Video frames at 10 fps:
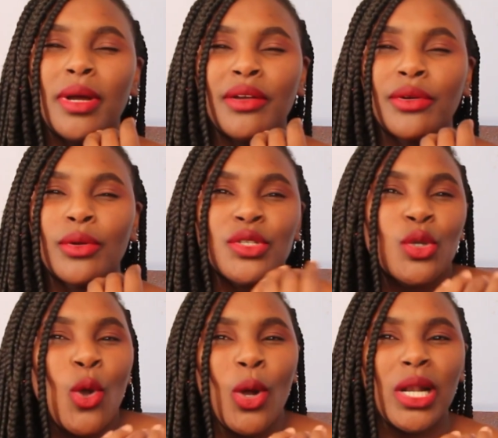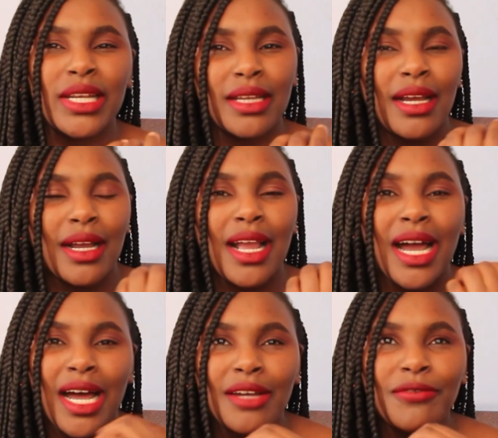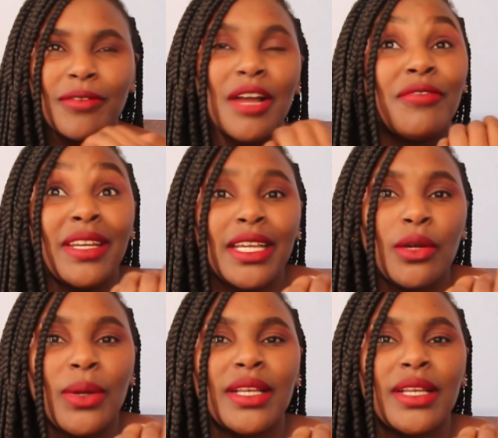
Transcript: rose gold cufflink